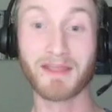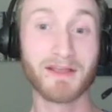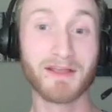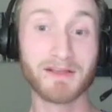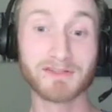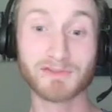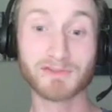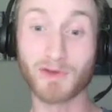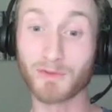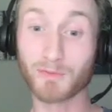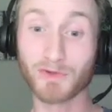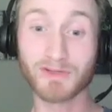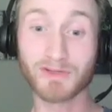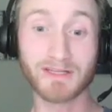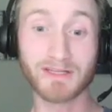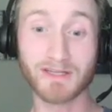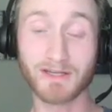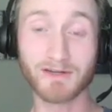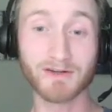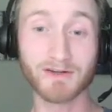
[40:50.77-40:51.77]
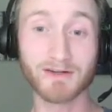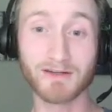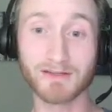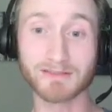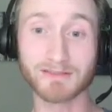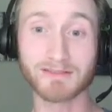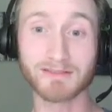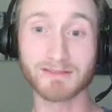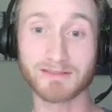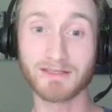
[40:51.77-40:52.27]
so I'm really curious
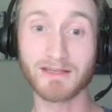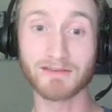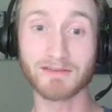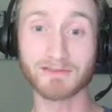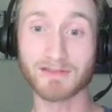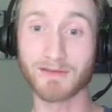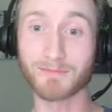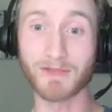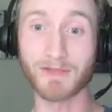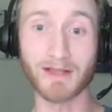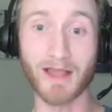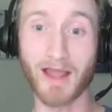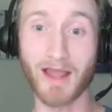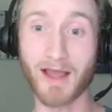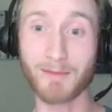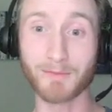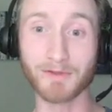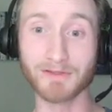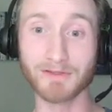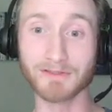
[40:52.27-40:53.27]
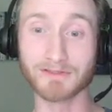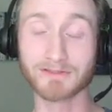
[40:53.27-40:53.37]
to see if something happens,